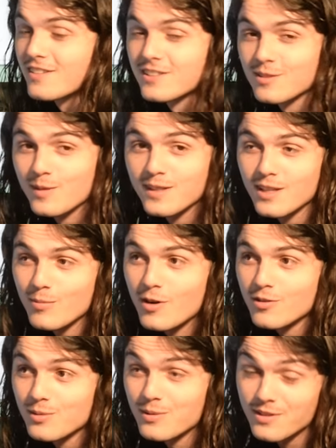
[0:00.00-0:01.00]
because I mean they
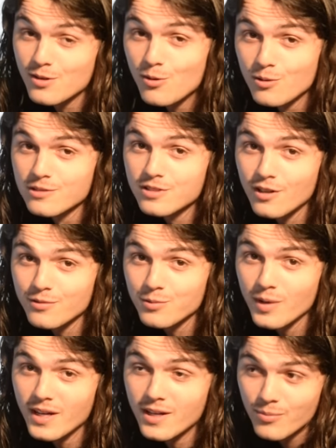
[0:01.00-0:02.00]
both run on old
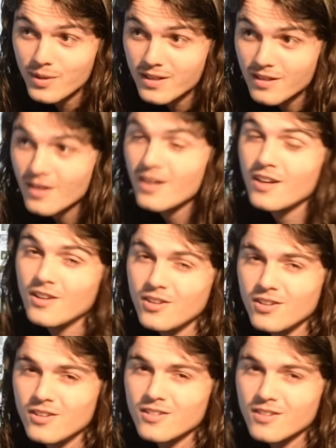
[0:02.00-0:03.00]
software, but
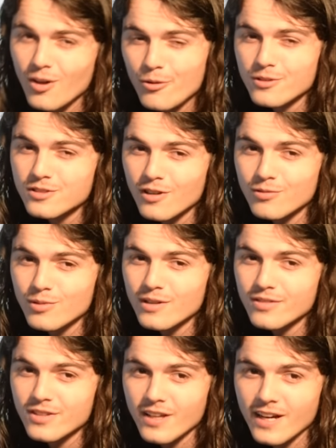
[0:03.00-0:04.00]
the old software
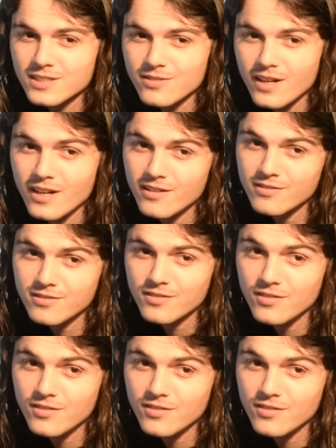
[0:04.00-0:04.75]
for the X5,